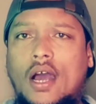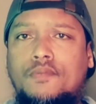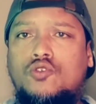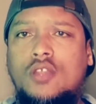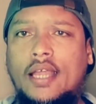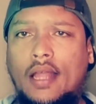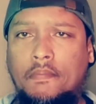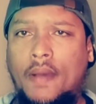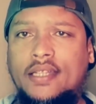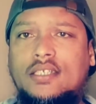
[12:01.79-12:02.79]
up to that
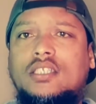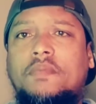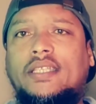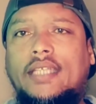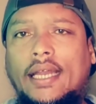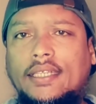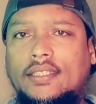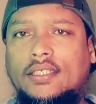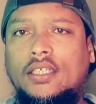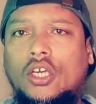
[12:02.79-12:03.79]
abundance
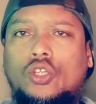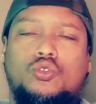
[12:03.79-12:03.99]
mentality